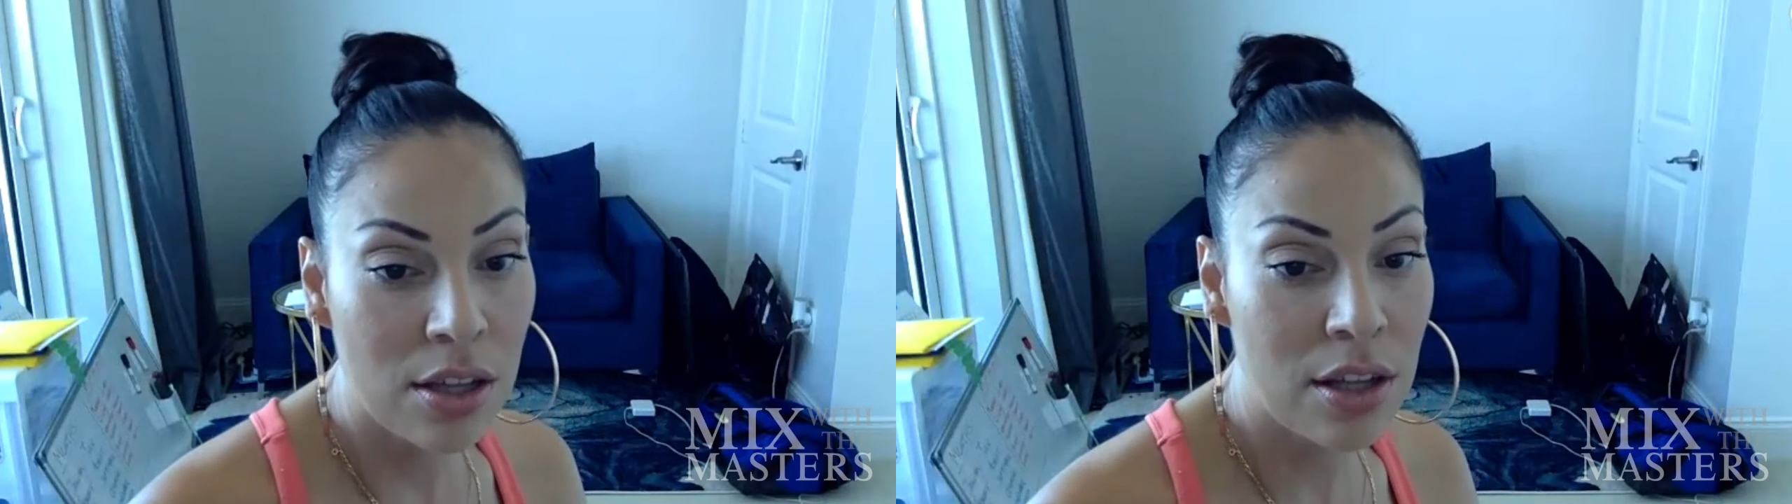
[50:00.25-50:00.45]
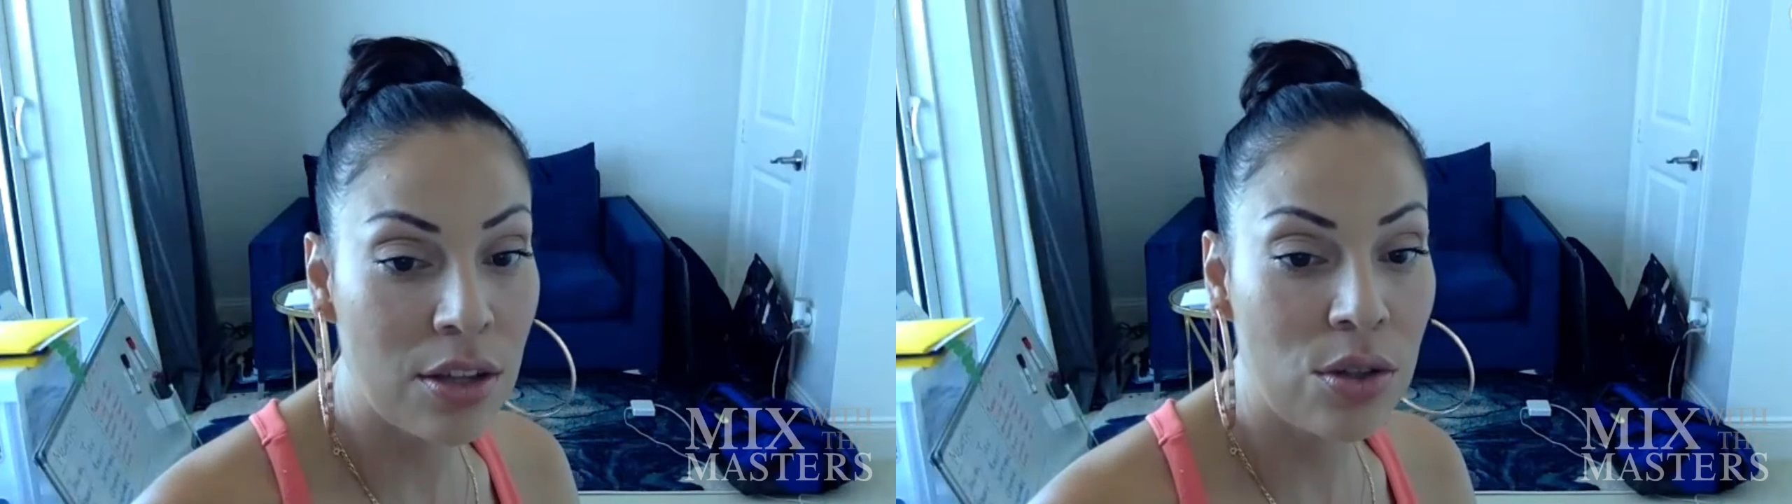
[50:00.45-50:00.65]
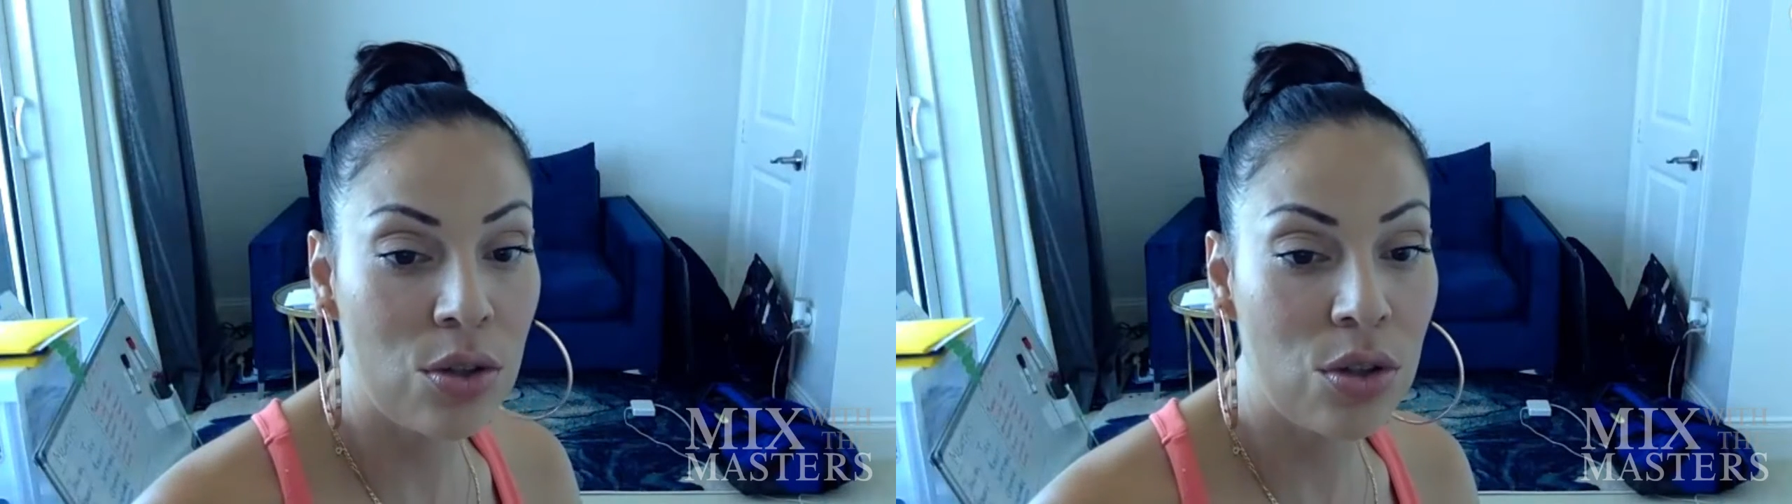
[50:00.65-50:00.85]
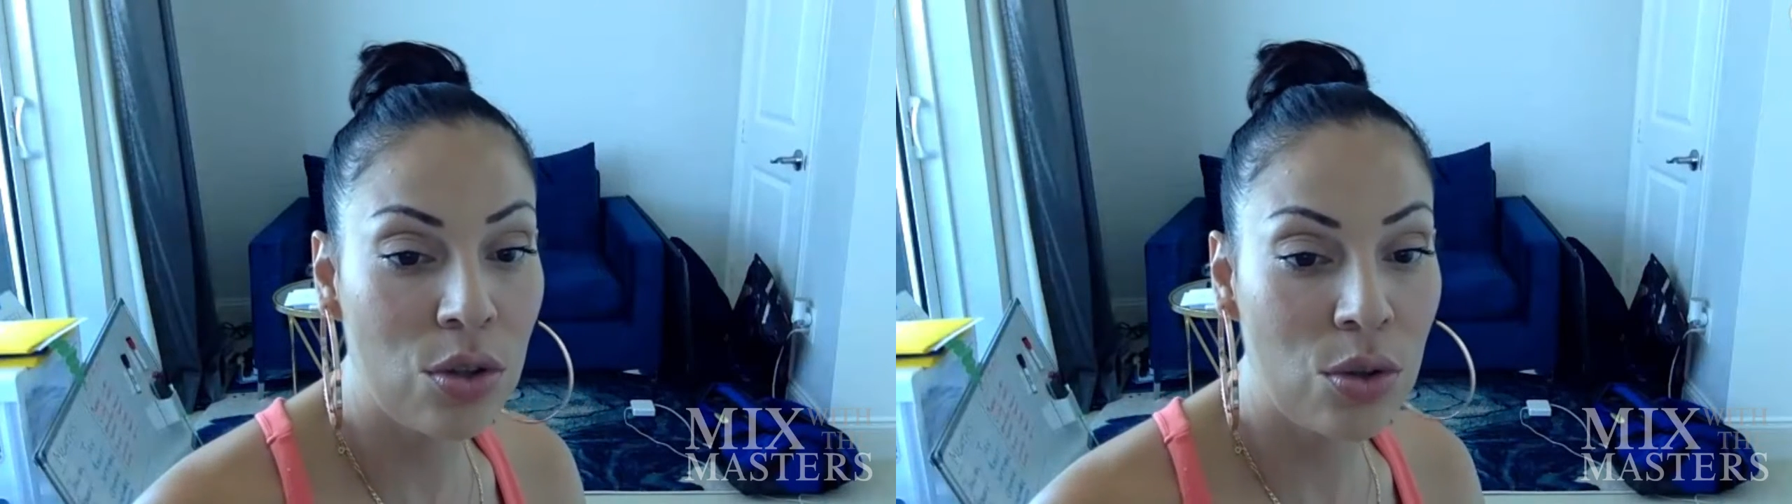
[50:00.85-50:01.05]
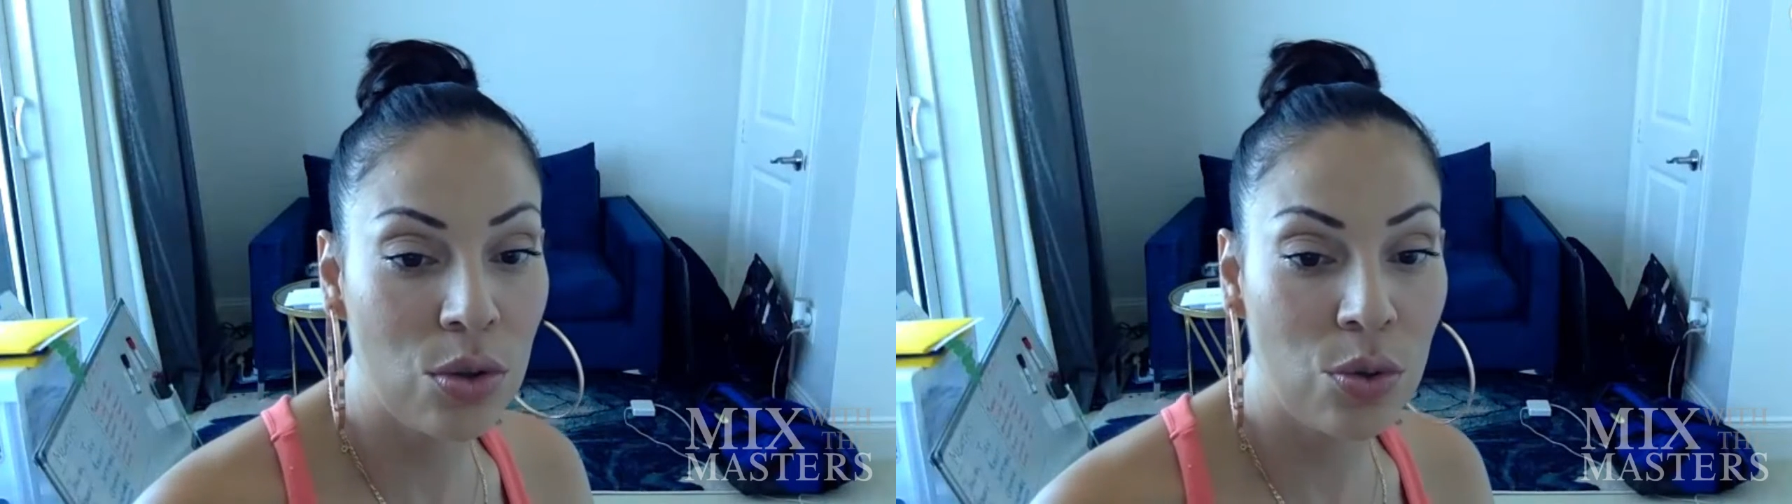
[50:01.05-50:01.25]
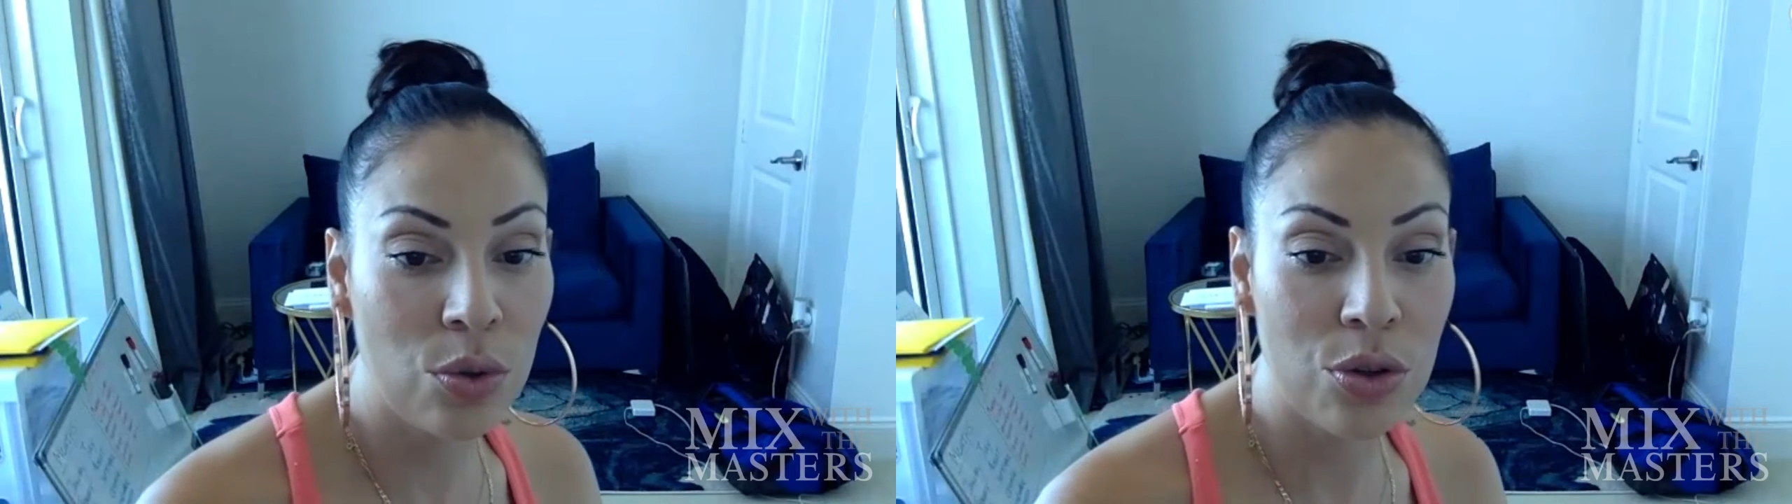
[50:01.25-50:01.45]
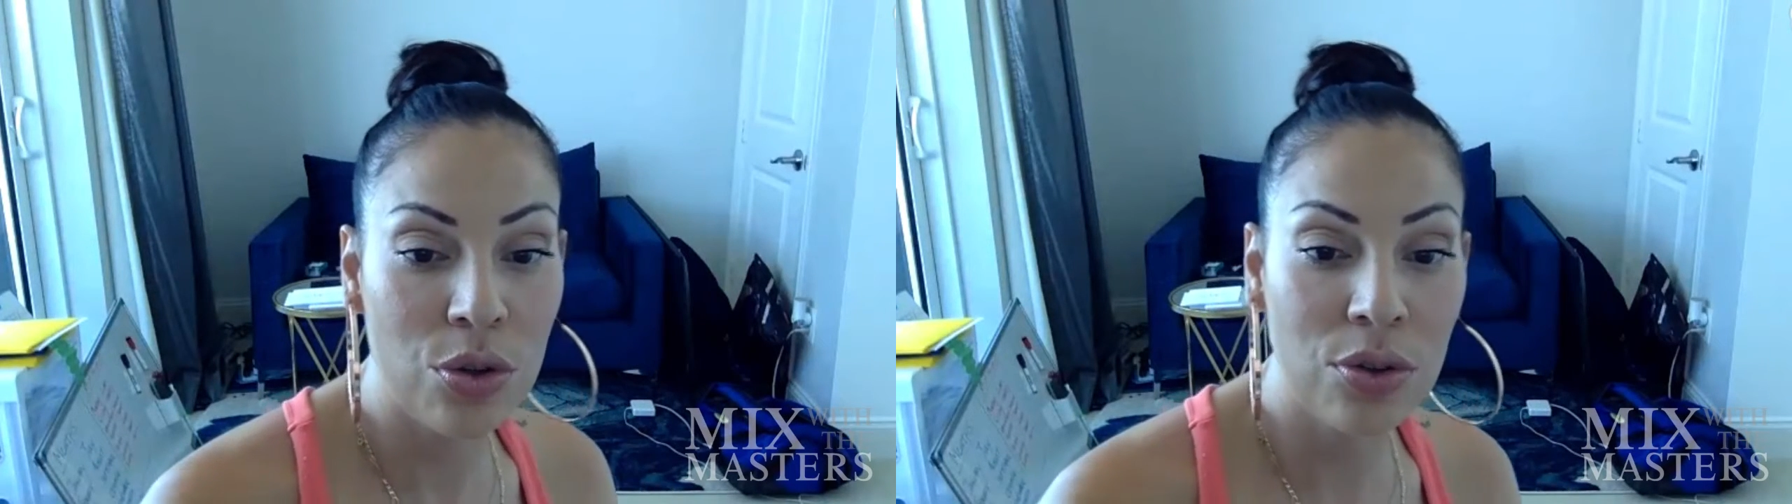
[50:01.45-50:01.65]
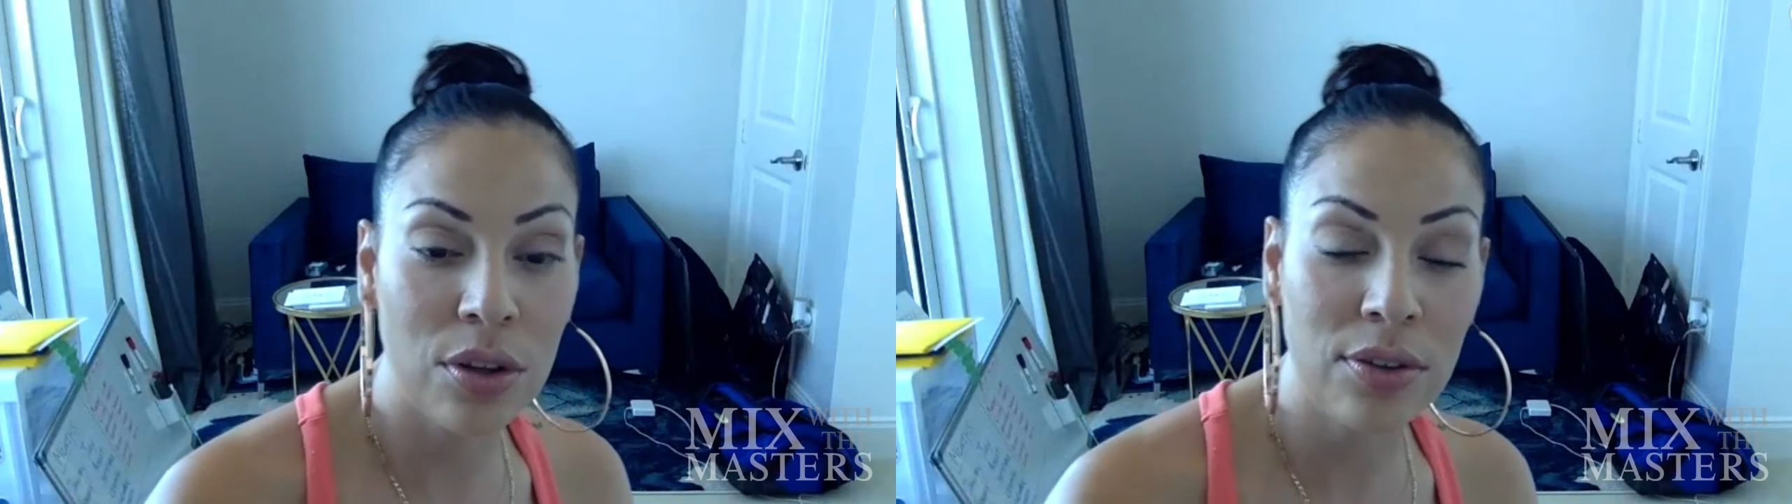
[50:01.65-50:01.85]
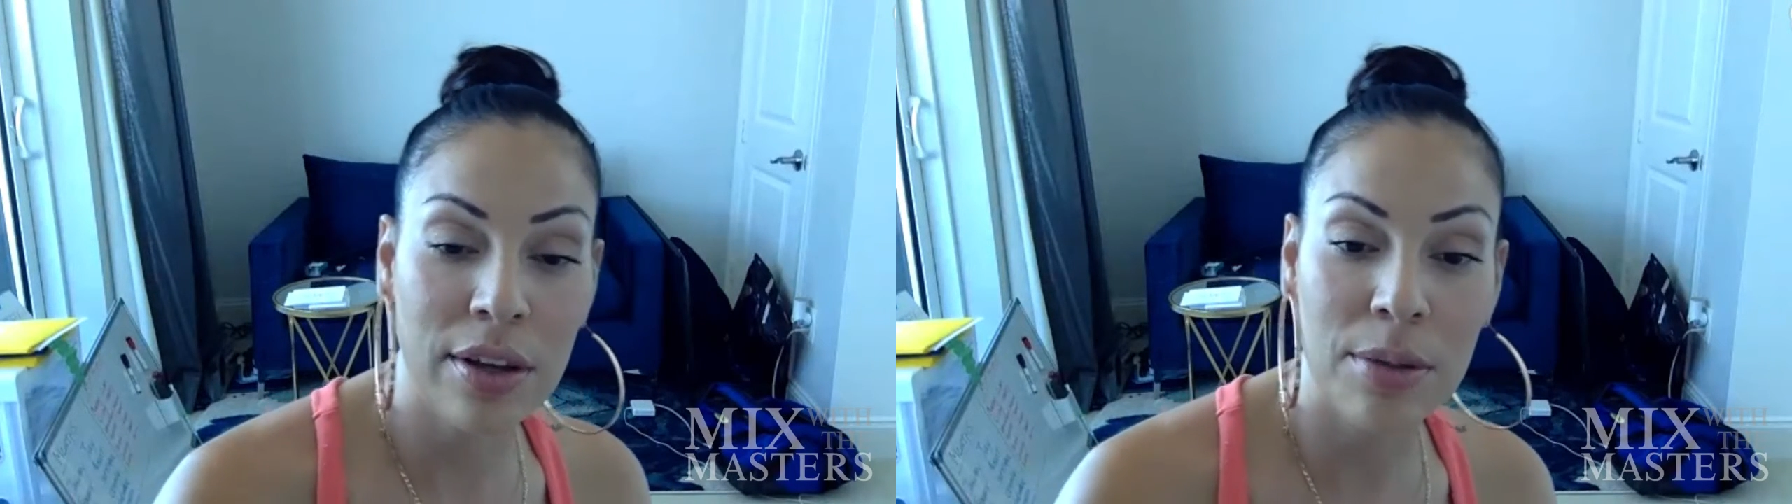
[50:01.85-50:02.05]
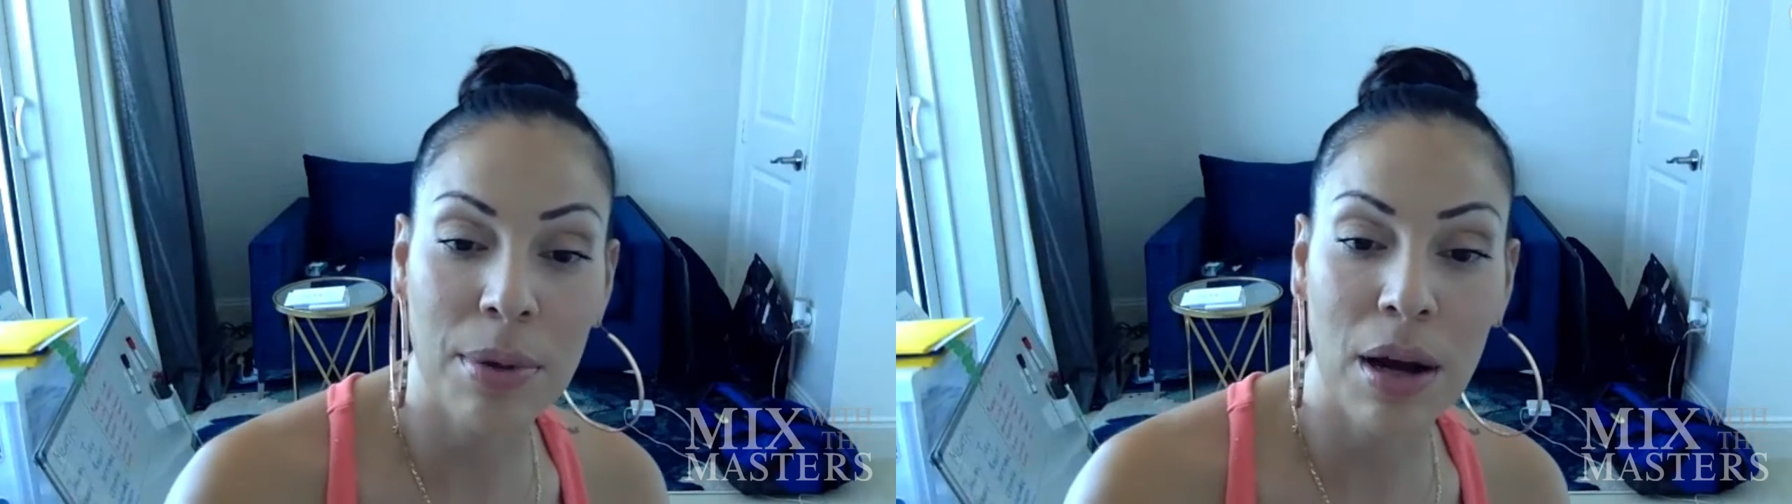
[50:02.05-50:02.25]
that you use when you're using
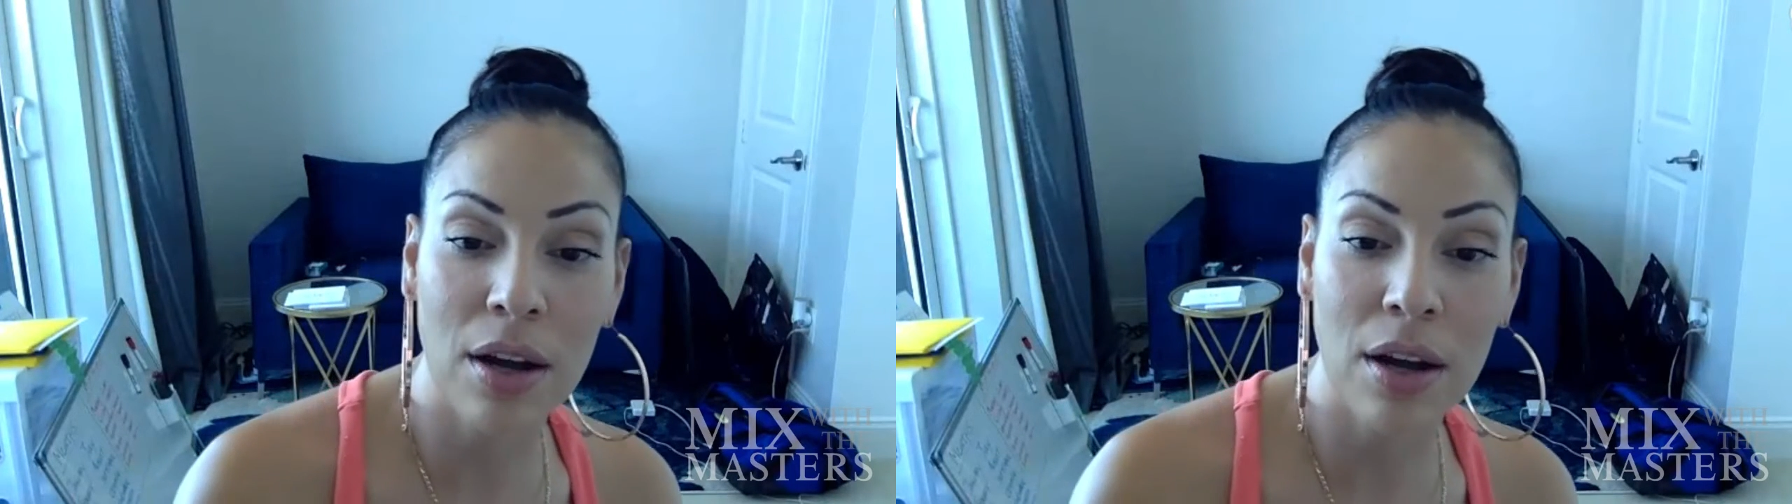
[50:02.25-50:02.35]
inside the